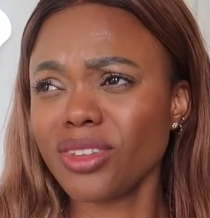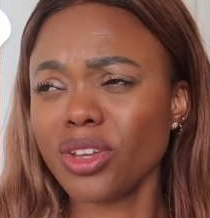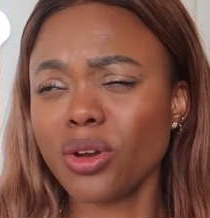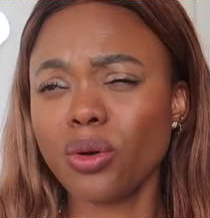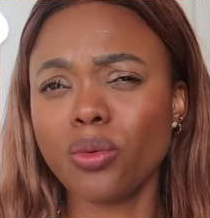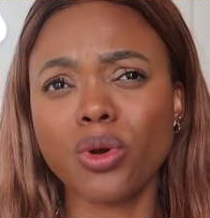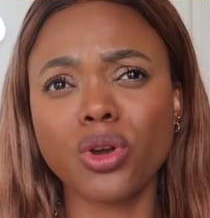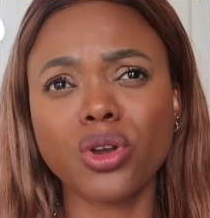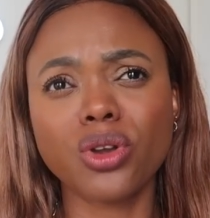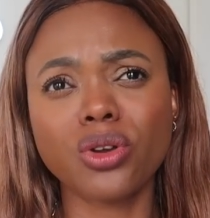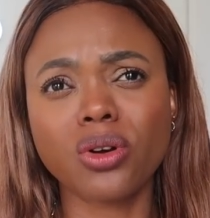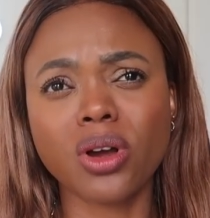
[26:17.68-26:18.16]

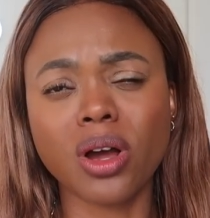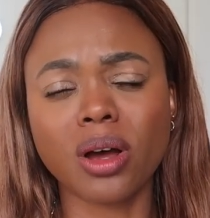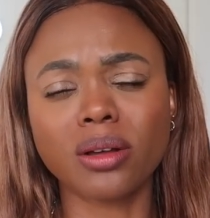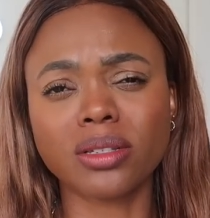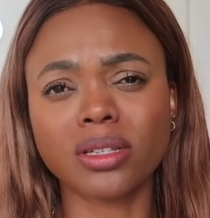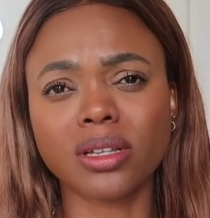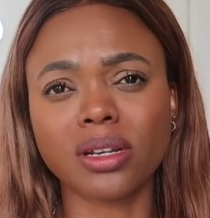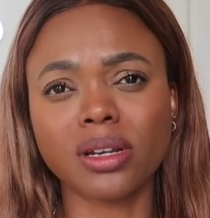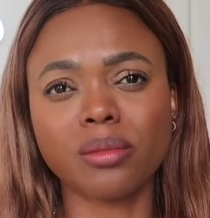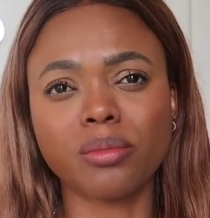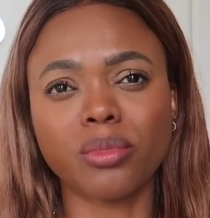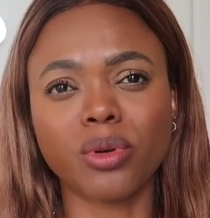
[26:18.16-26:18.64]
when you
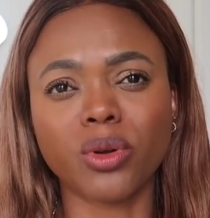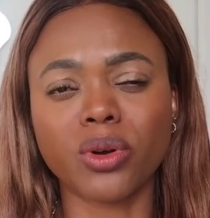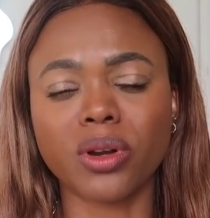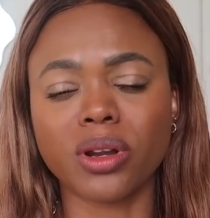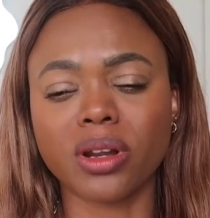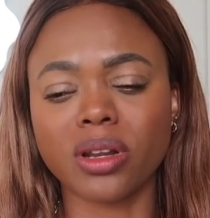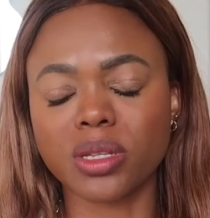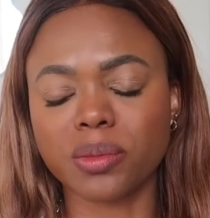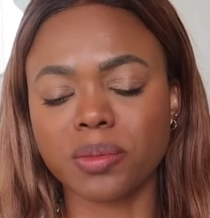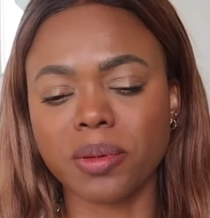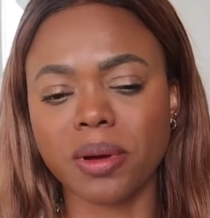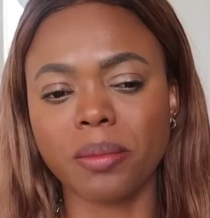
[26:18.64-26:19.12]
constantly
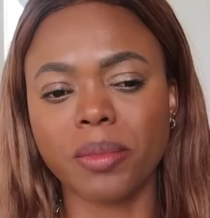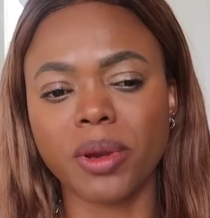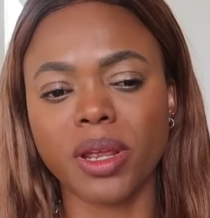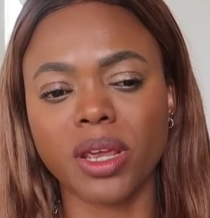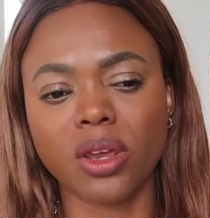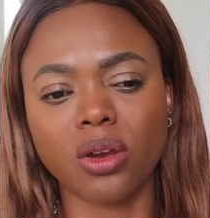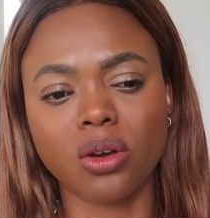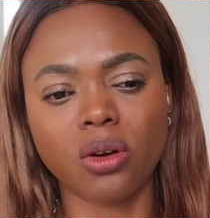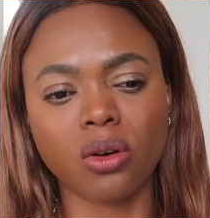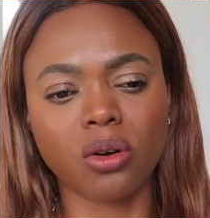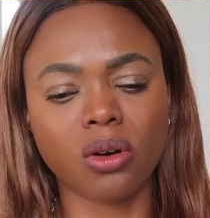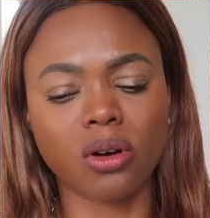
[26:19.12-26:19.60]
bloated, it's probably
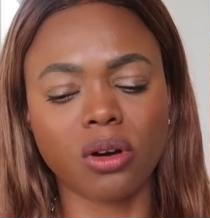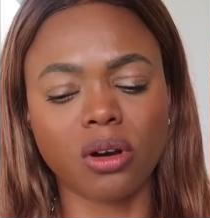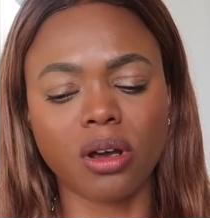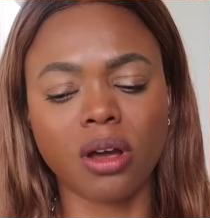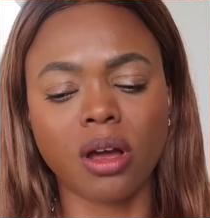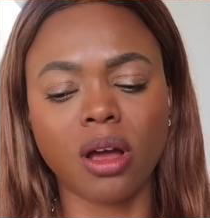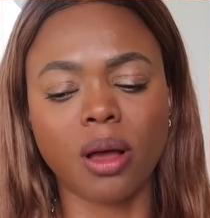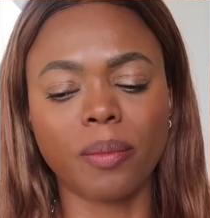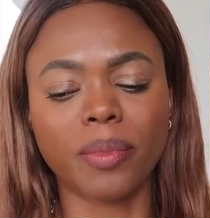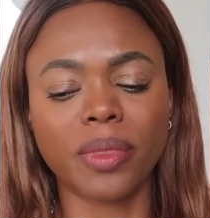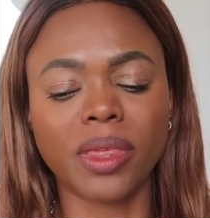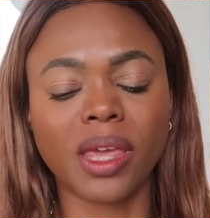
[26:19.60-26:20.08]
your
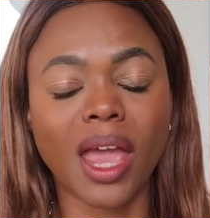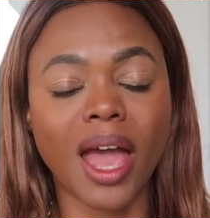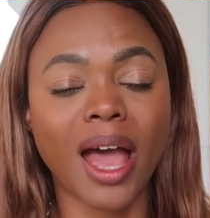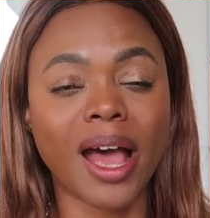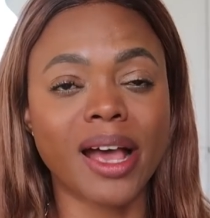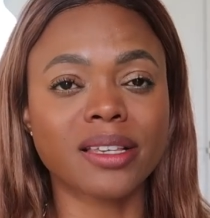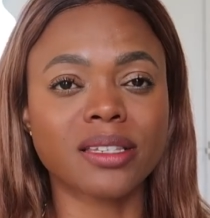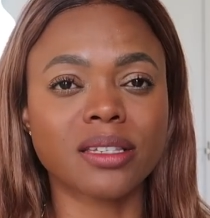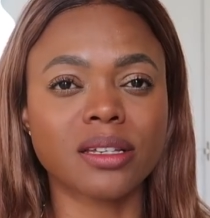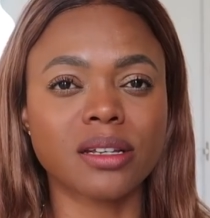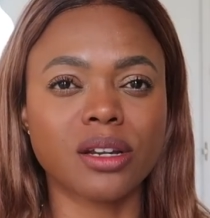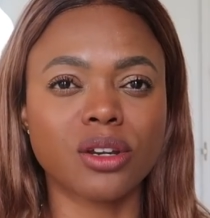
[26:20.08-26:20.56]
the
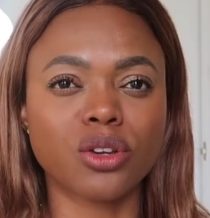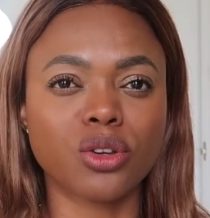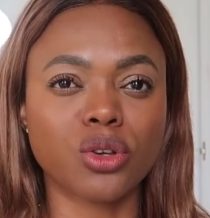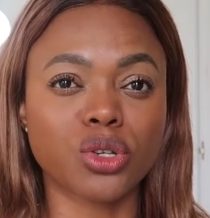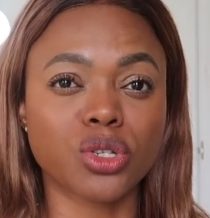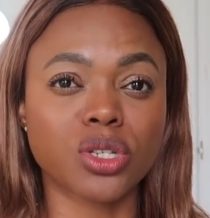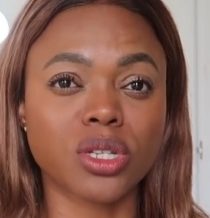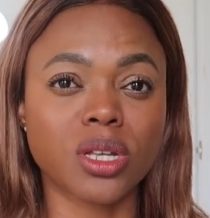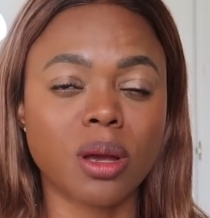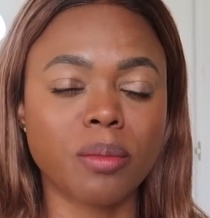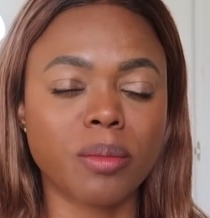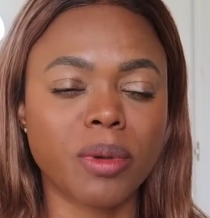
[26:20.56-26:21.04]
acid in your
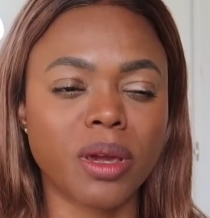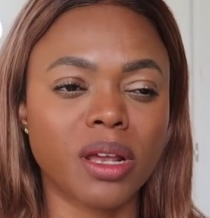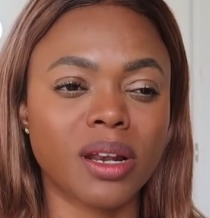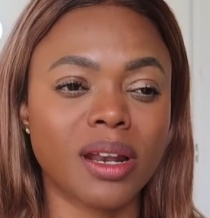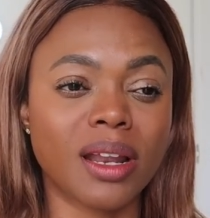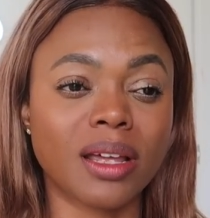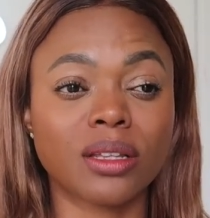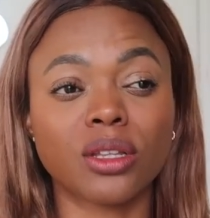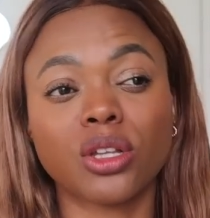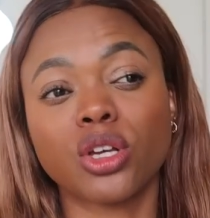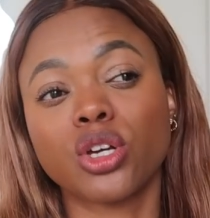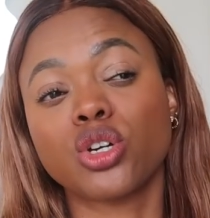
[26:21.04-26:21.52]
stomach,
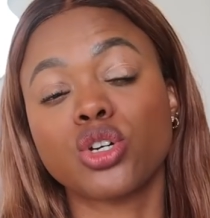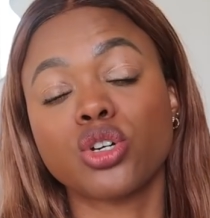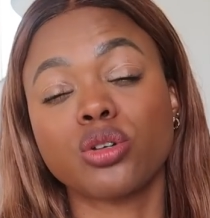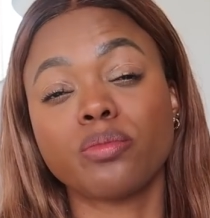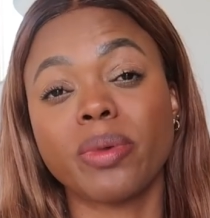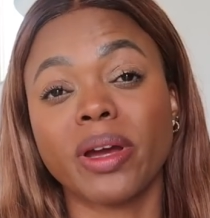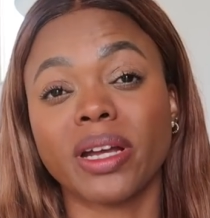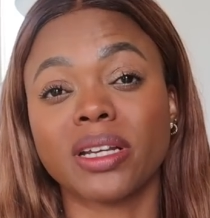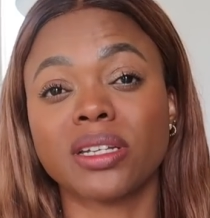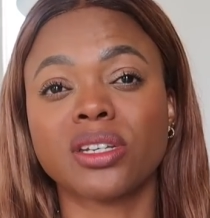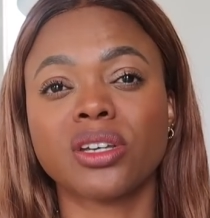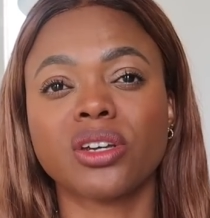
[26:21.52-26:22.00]
like the good
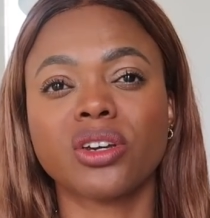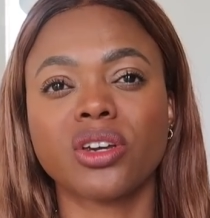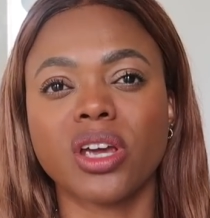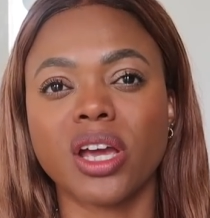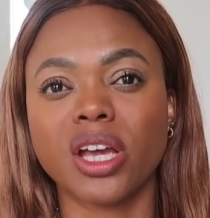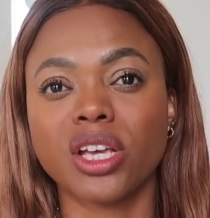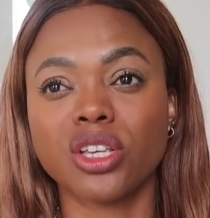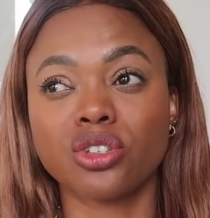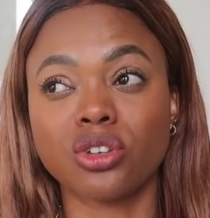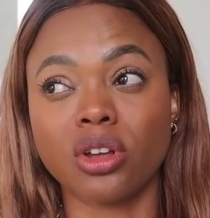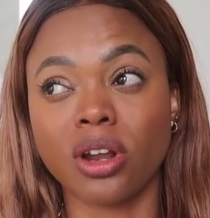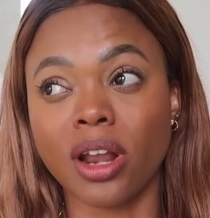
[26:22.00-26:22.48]
bacteria
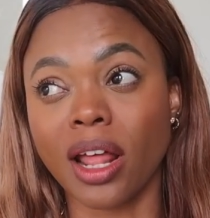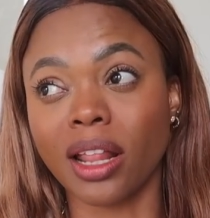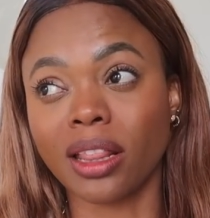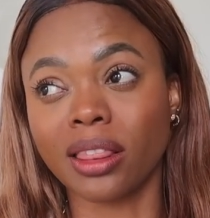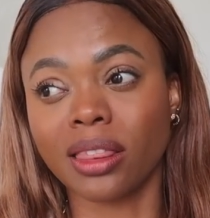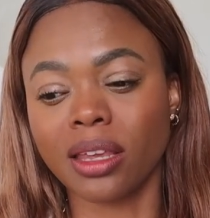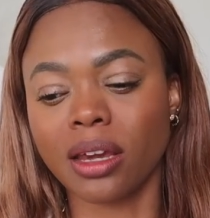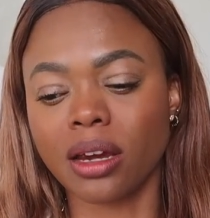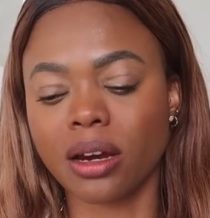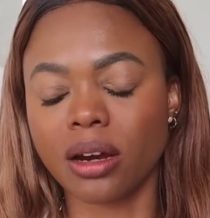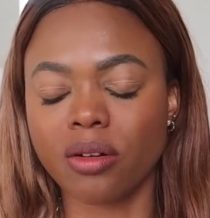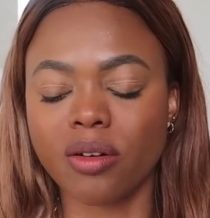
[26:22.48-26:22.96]
are not
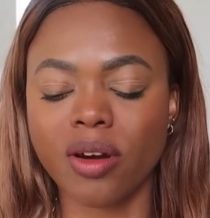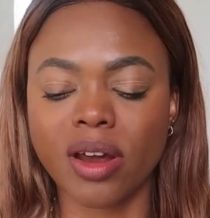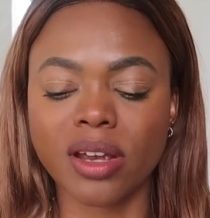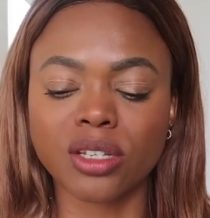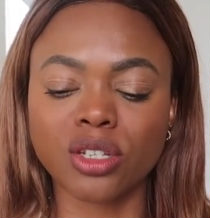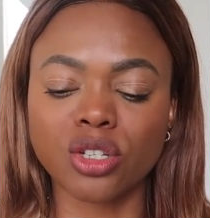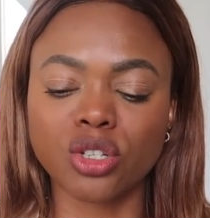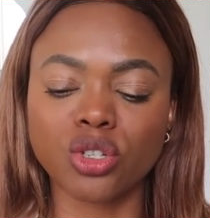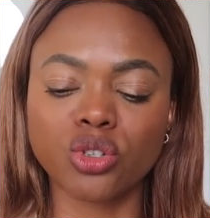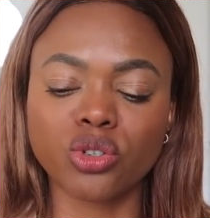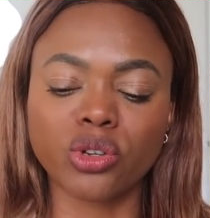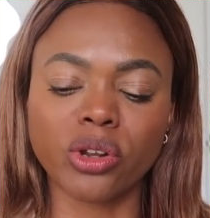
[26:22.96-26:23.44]
there, right,
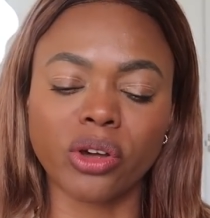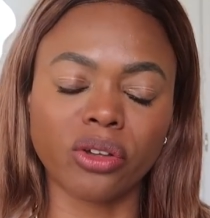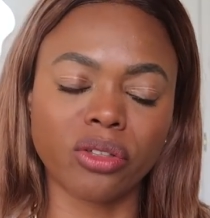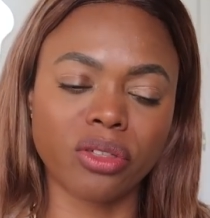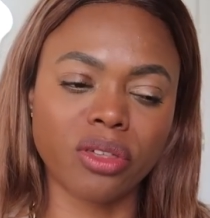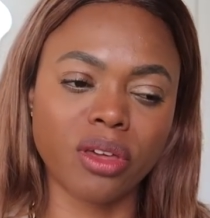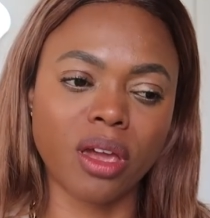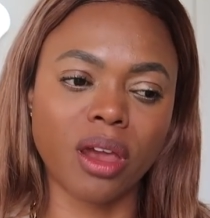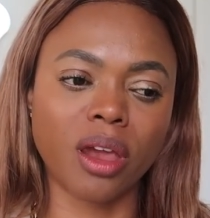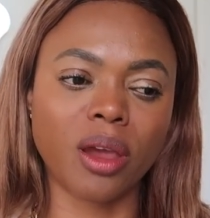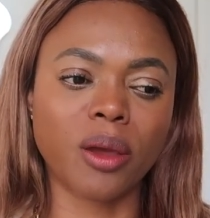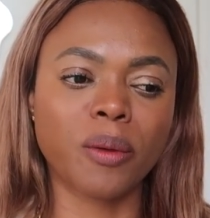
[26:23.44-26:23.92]
to do their
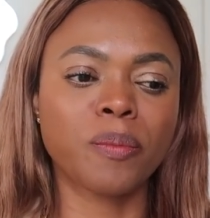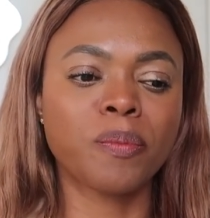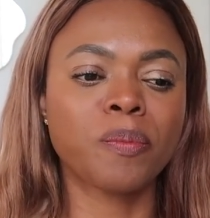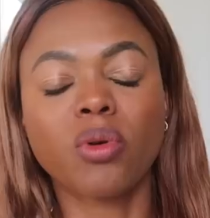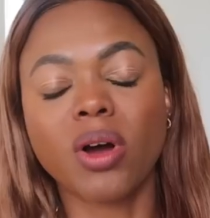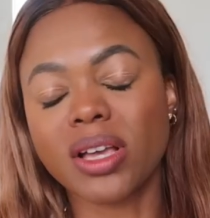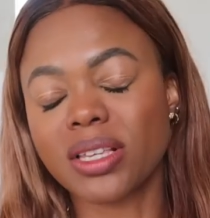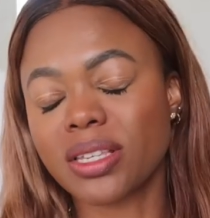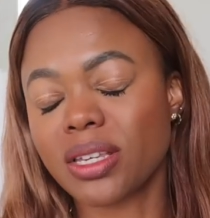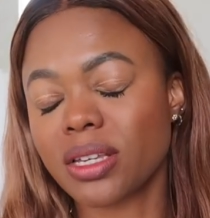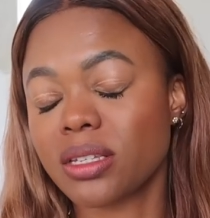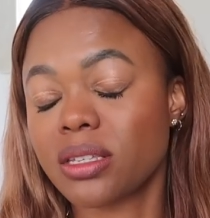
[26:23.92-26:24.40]
thing,
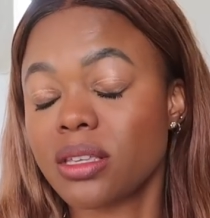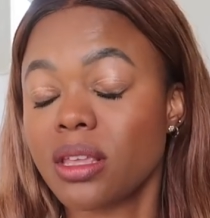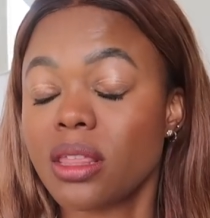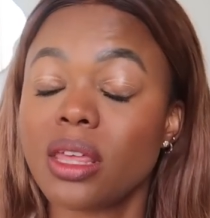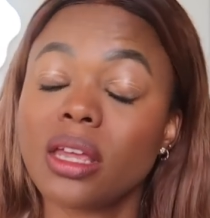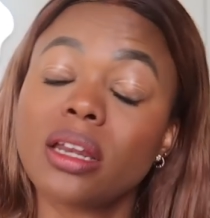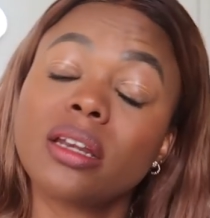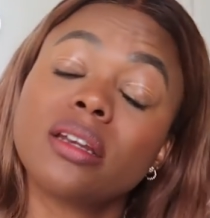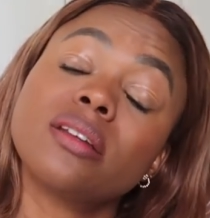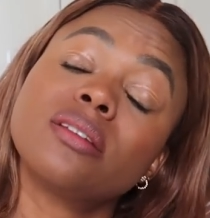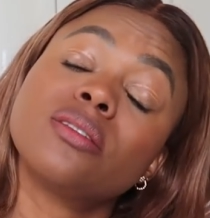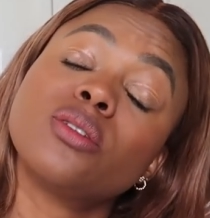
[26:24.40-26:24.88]
process the
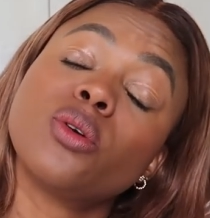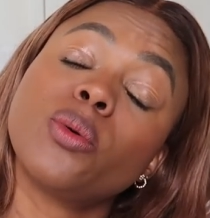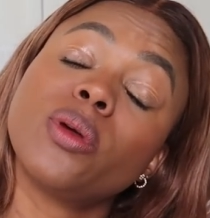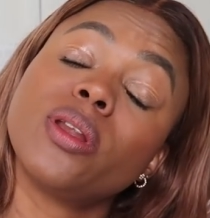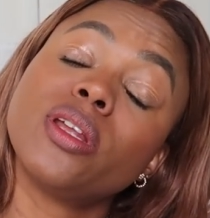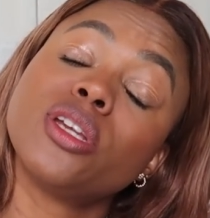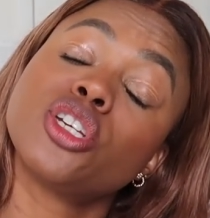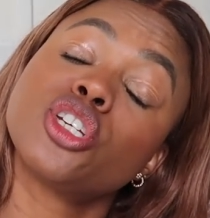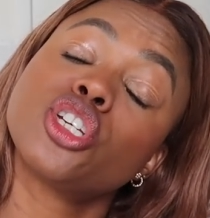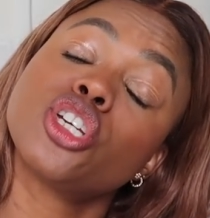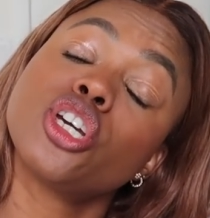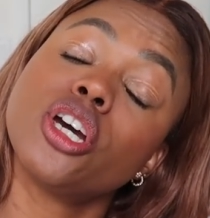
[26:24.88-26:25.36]
thing the way
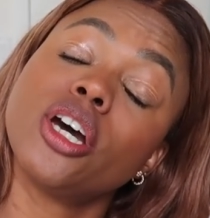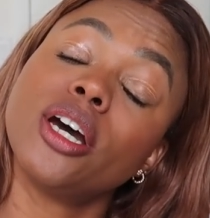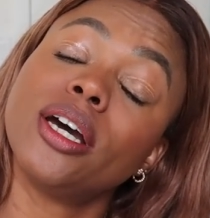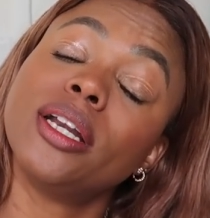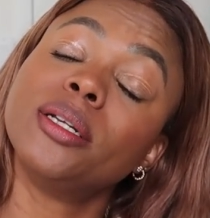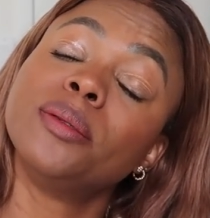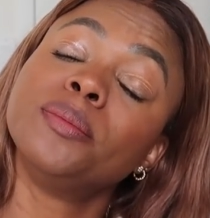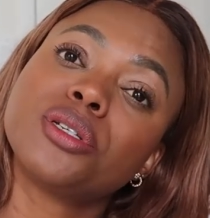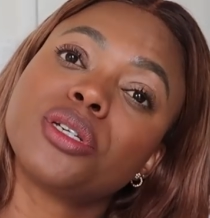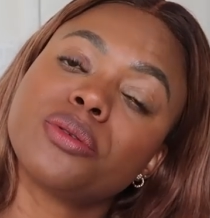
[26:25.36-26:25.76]
they should.